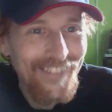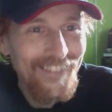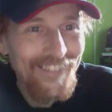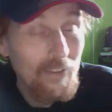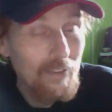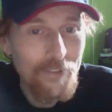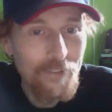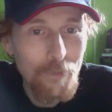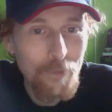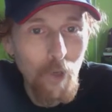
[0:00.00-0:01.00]
hence the
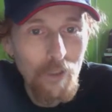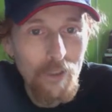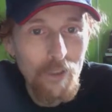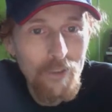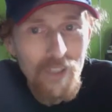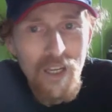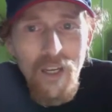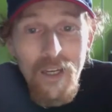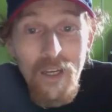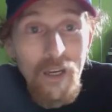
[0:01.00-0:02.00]
marijuana leaf.
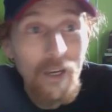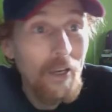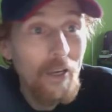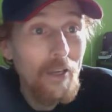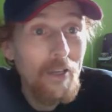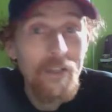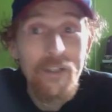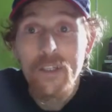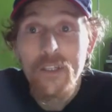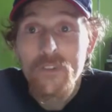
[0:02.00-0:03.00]
And
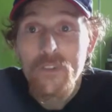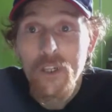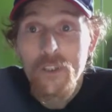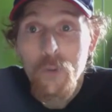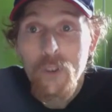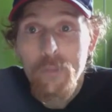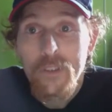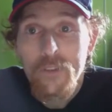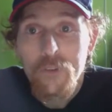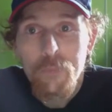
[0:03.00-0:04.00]
that's our Twitter page,
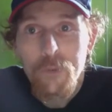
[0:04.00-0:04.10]
so it's pretty